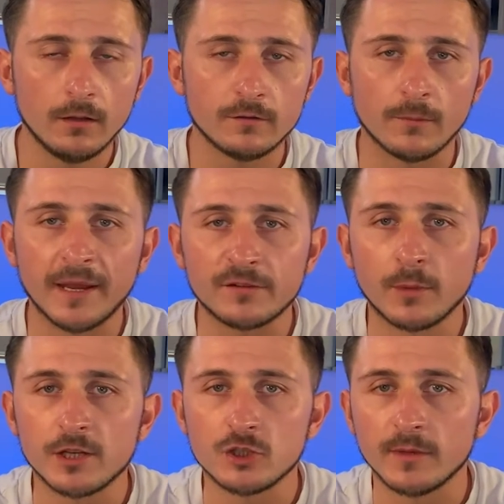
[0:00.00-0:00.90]
So it makes
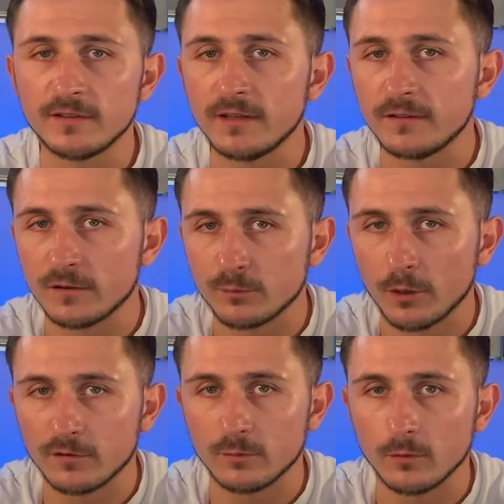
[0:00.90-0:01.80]
my job as easy as
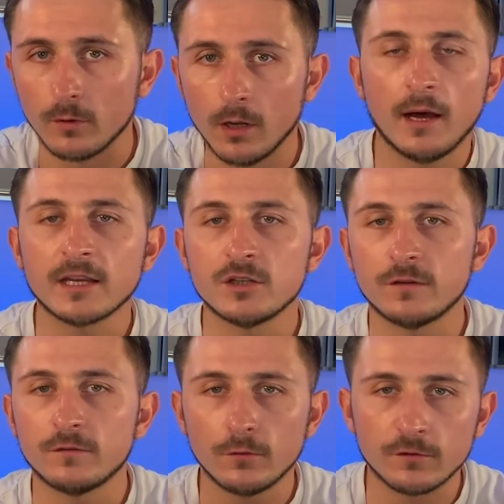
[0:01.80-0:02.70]
possible. I can
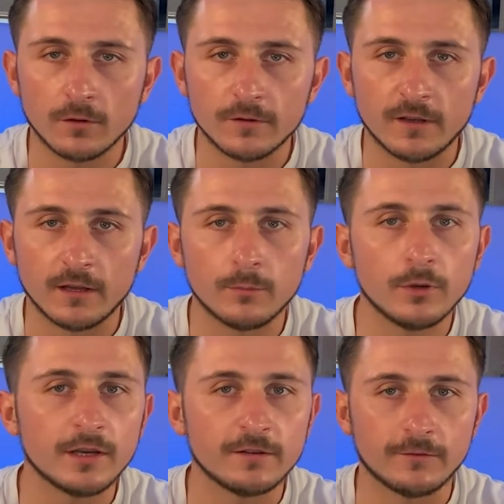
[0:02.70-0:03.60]
just source content,
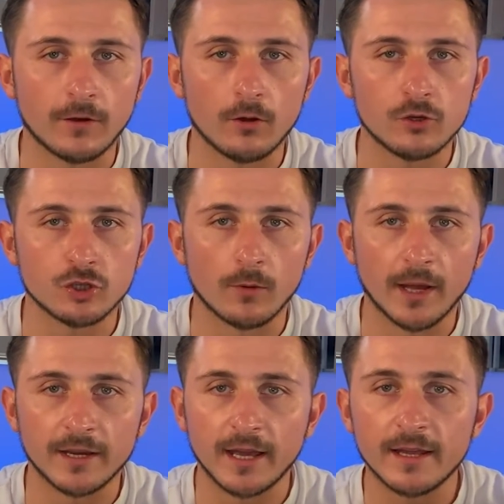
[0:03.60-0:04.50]
put it into Photoshop
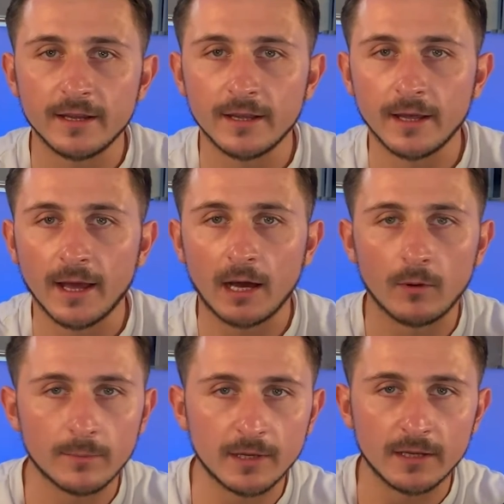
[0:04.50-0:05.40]
and edit it how
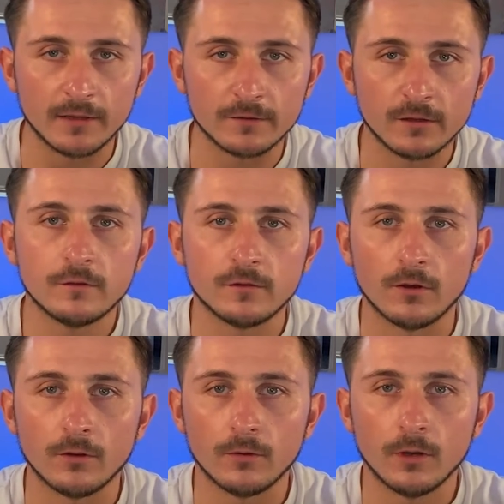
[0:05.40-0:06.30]
I please.
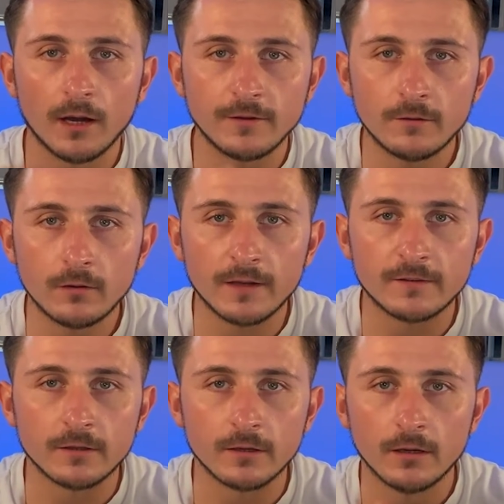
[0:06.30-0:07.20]
So I do like
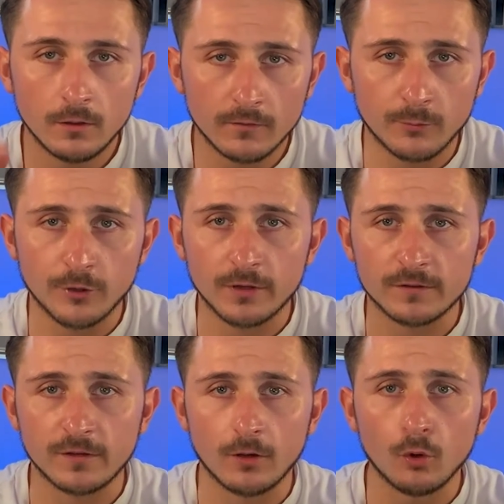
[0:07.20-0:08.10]
to look for products
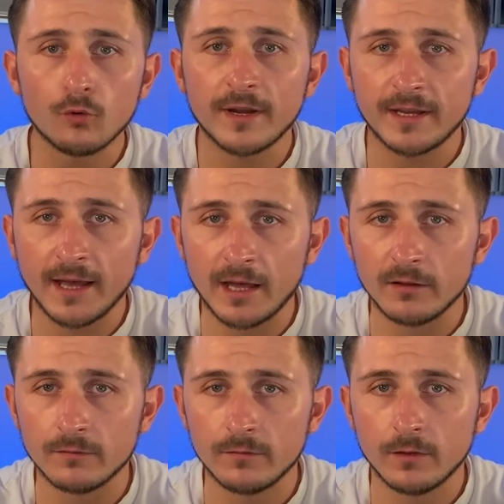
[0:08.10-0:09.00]
that already
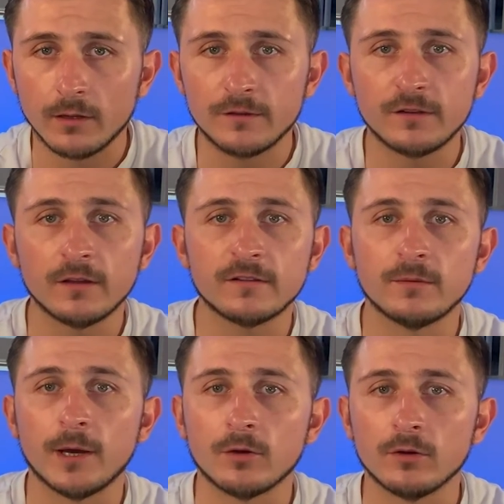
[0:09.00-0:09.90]
have a certain
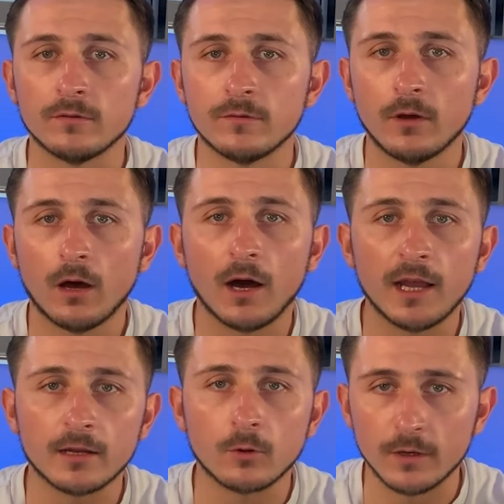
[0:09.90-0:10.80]
amount of
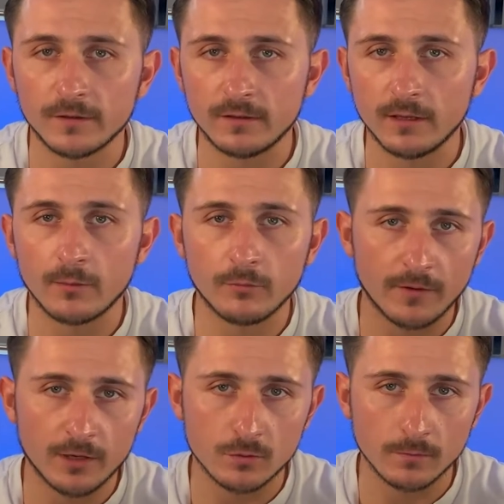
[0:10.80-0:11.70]
high quality and
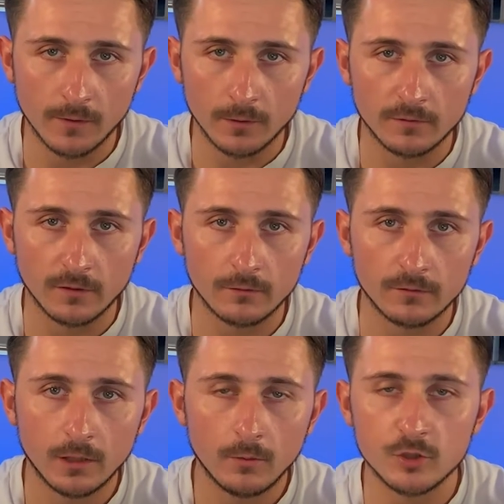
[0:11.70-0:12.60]
professional photos,
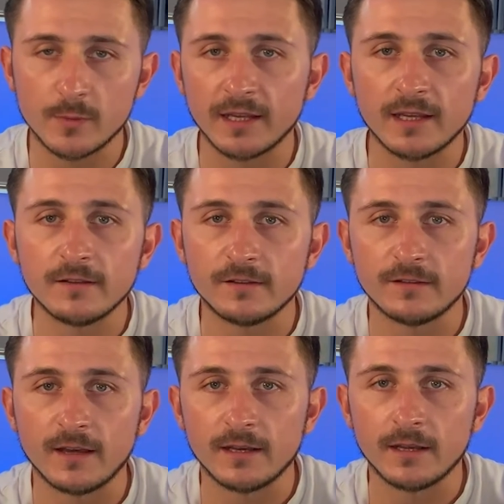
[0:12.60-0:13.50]
which make it easy
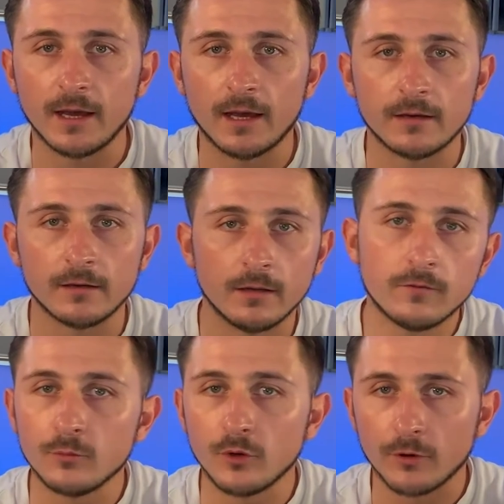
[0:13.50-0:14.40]
to edit and
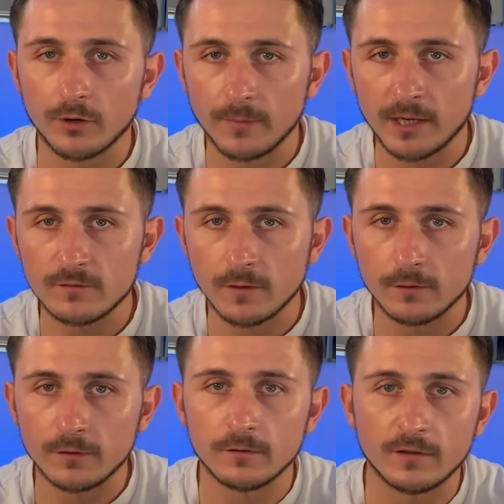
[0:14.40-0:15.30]
form your product page
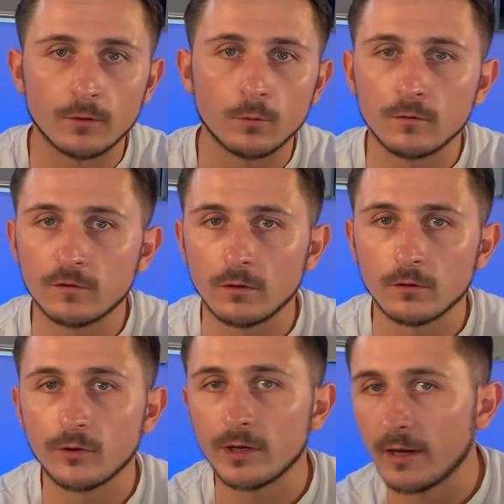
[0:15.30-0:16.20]
photos and also
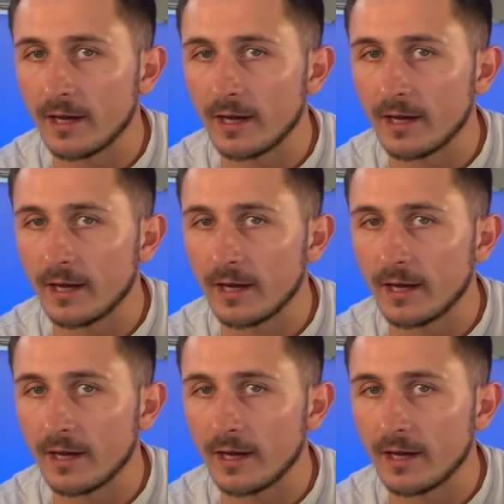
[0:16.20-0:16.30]
create your